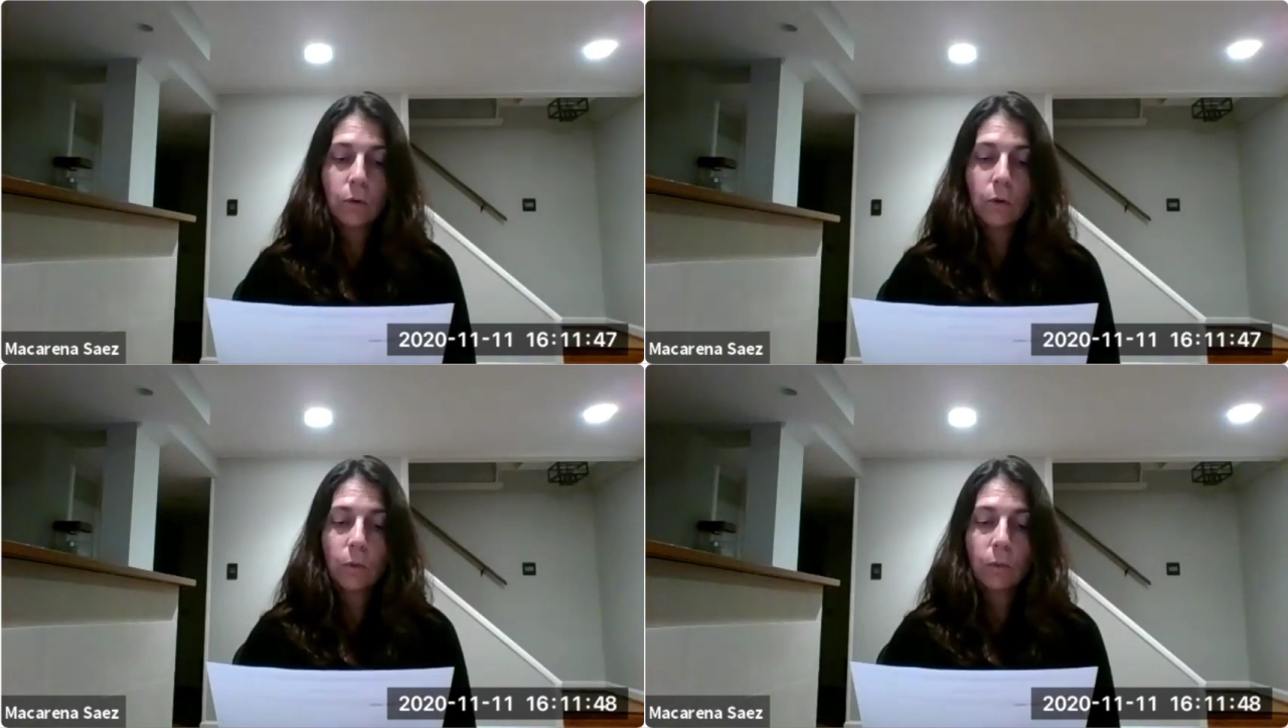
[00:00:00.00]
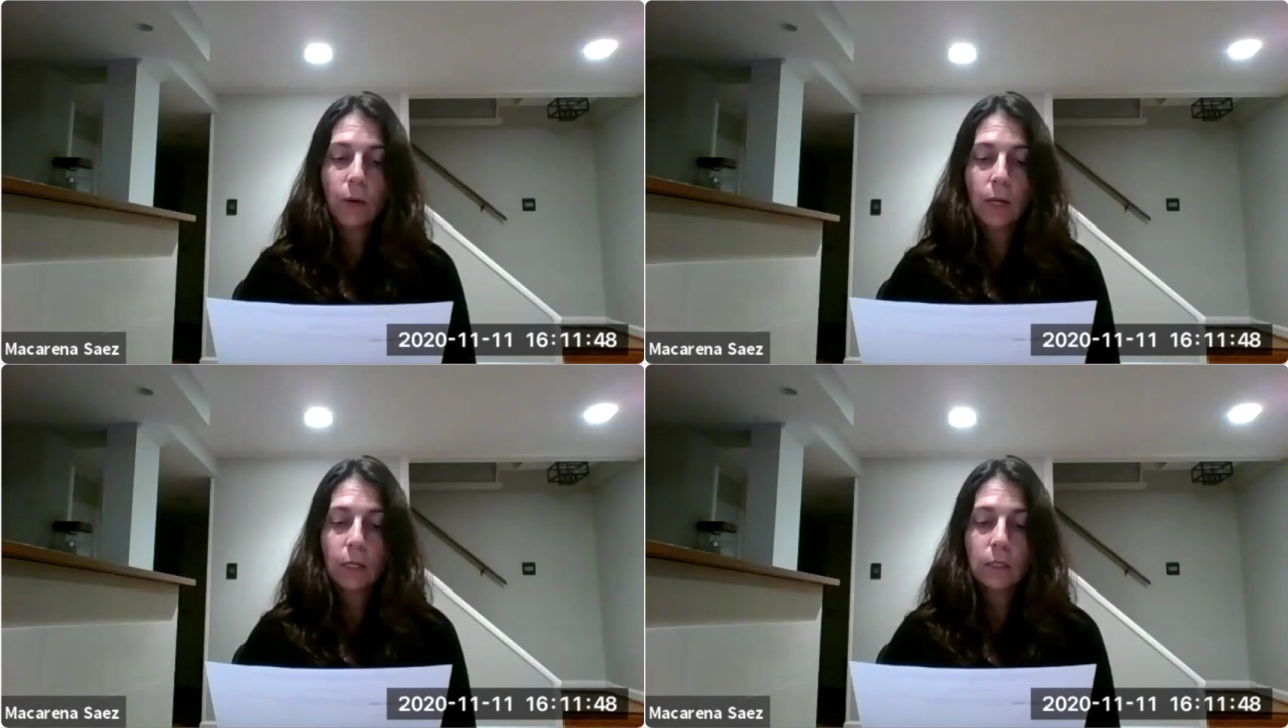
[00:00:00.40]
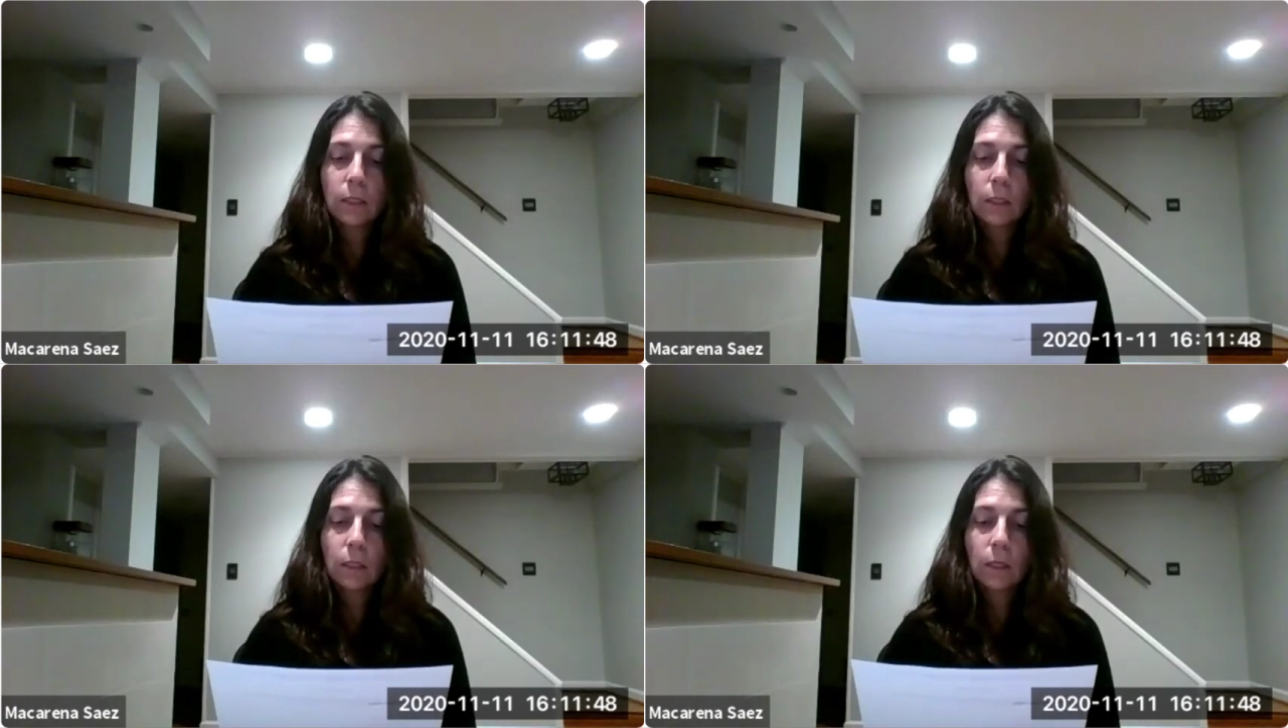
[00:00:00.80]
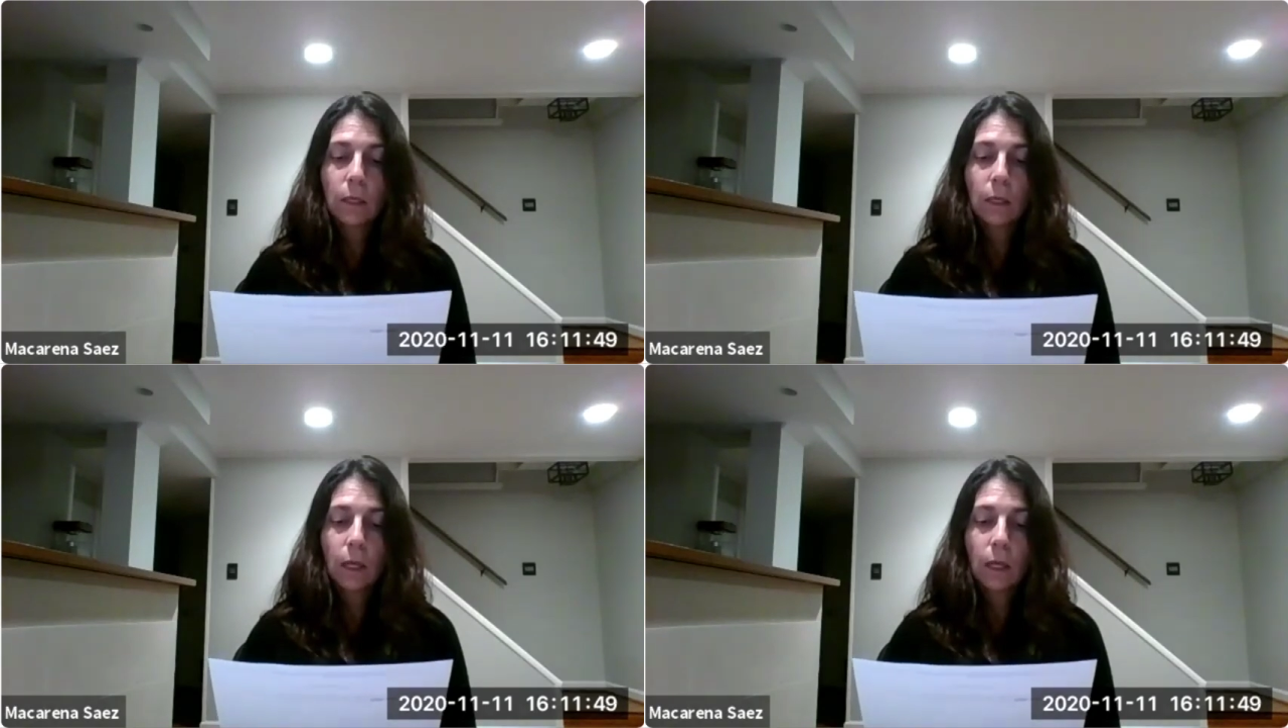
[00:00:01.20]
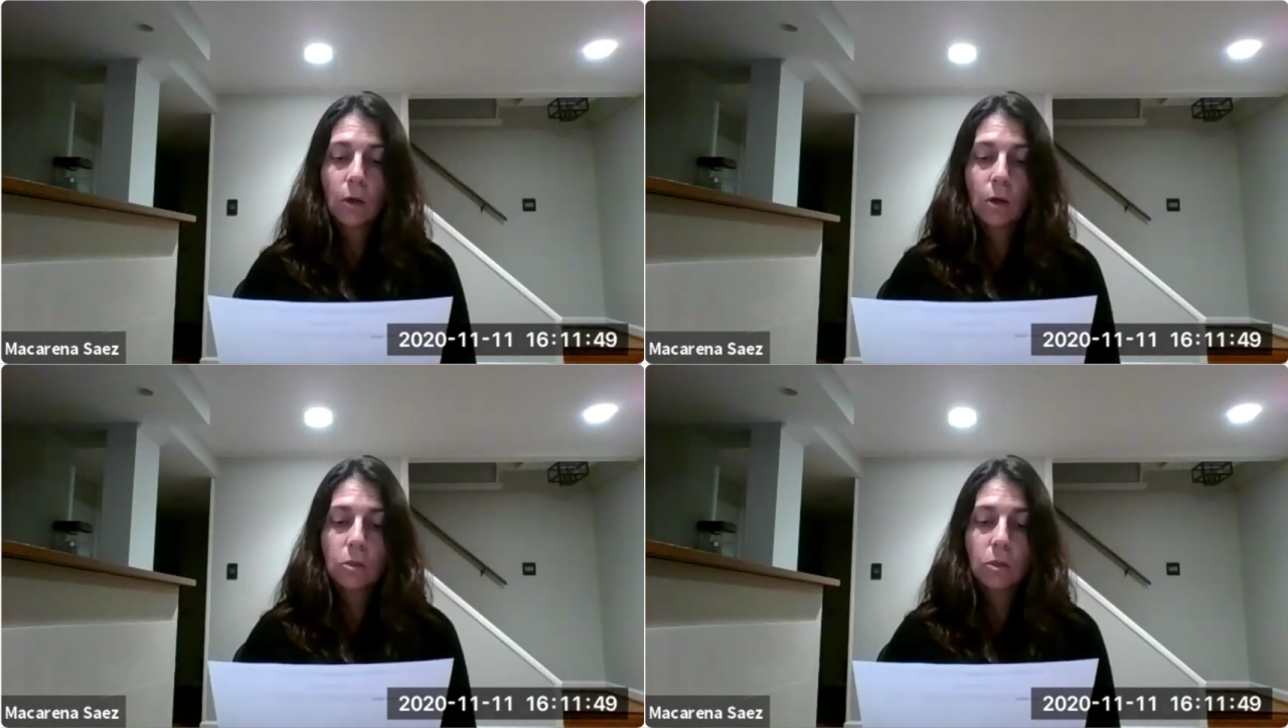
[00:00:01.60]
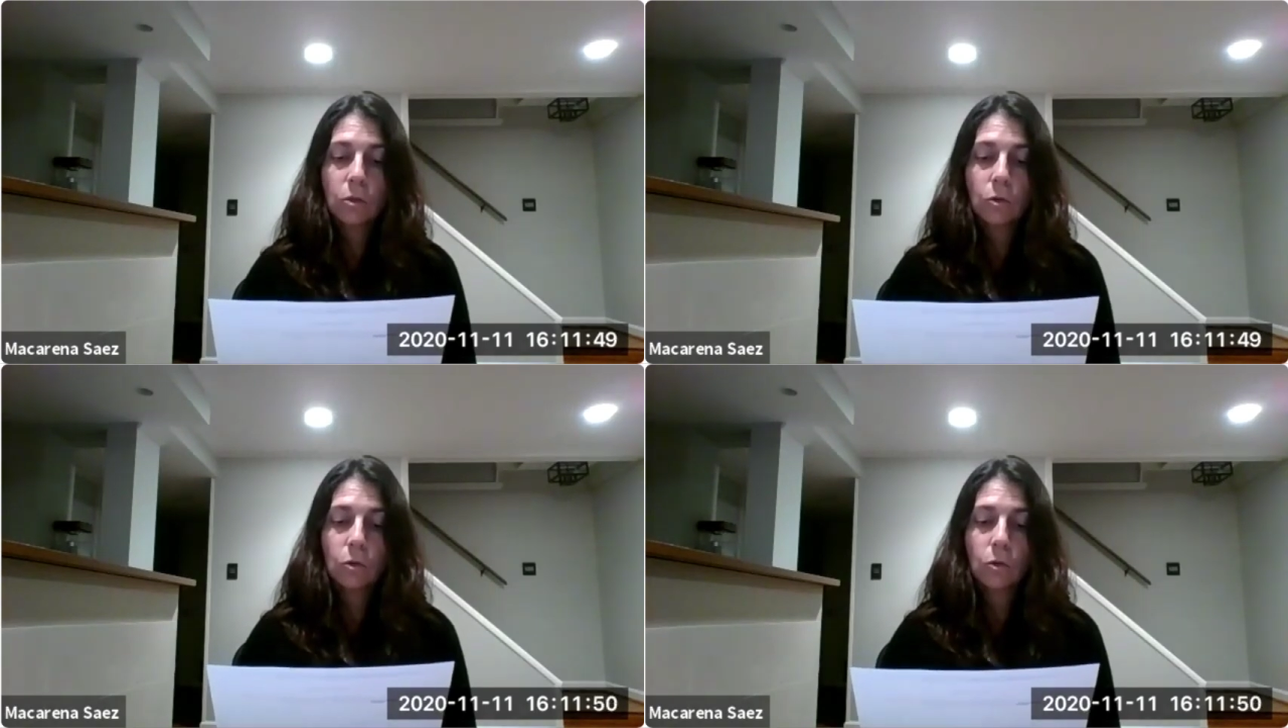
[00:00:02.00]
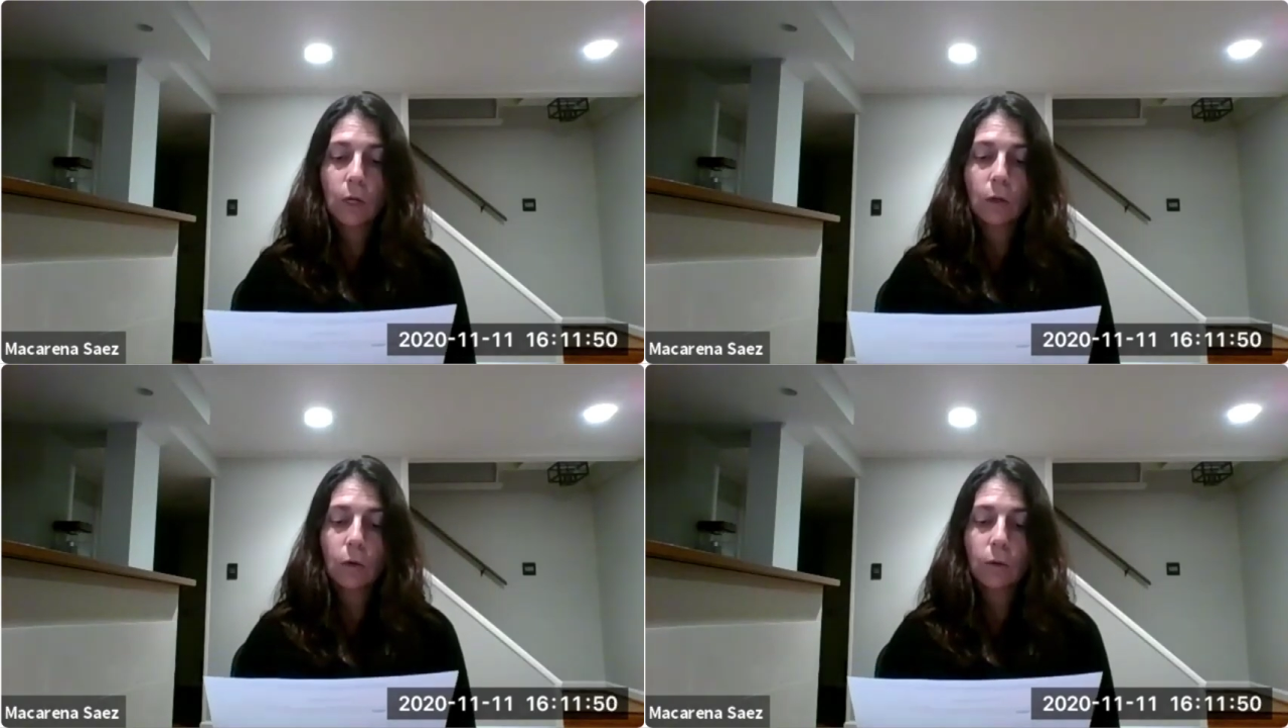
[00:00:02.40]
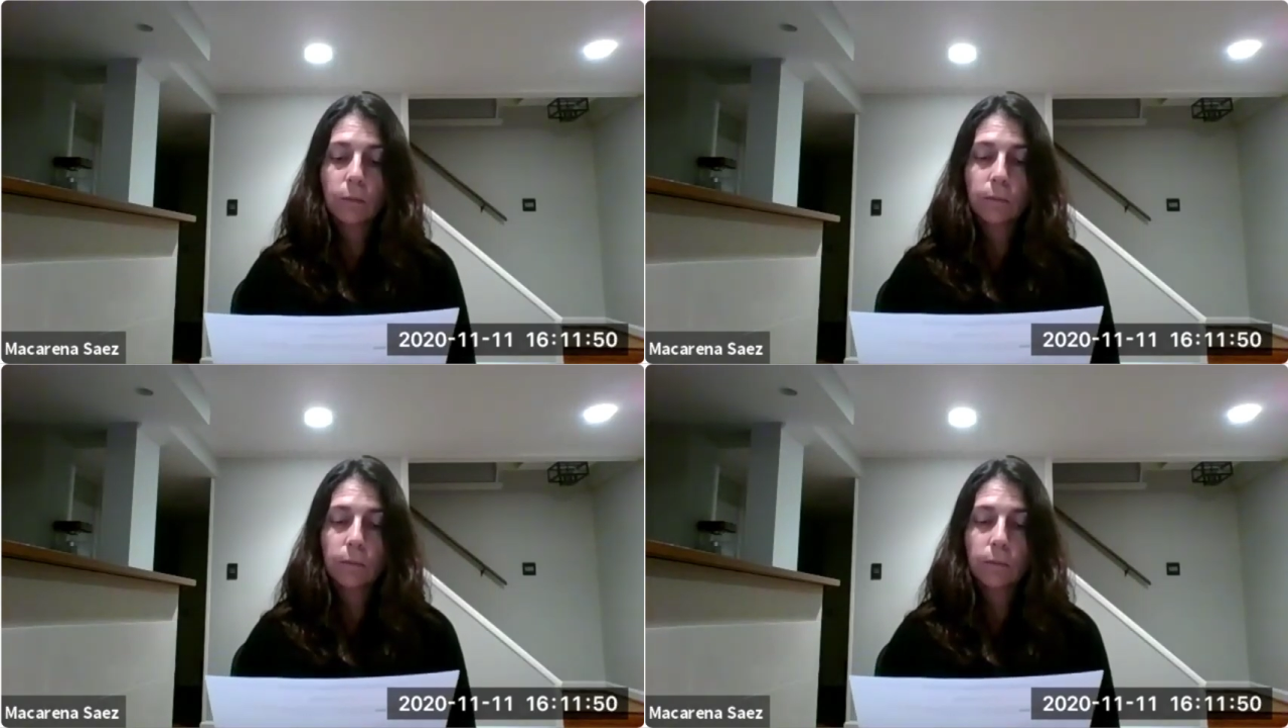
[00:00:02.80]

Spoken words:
Human Rights and Constitutional Law.